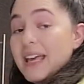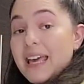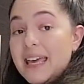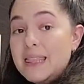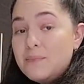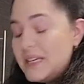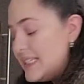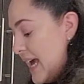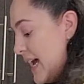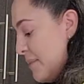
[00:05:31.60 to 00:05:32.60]
In the
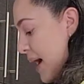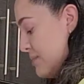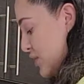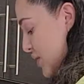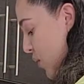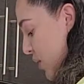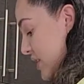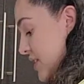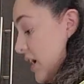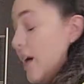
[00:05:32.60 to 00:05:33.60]
meantime, I'm just going
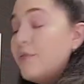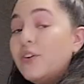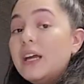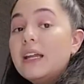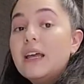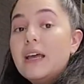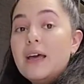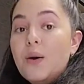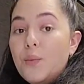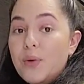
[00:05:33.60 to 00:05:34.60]
to cover it
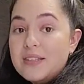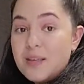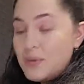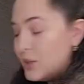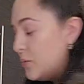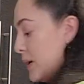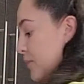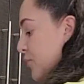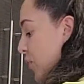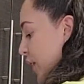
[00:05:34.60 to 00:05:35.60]
with some aluminum
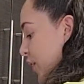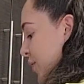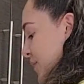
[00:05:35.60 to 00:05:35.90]
foil.